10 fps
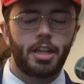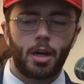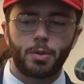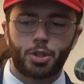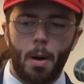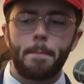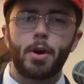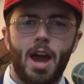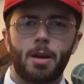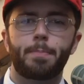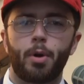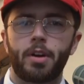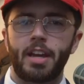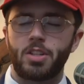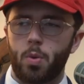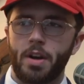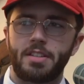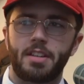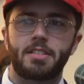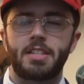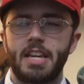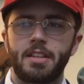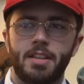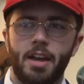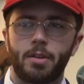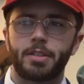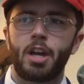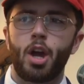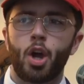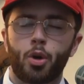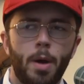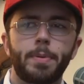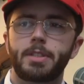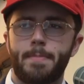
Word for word: You know, Trump put out a book in 2016 titled Crippled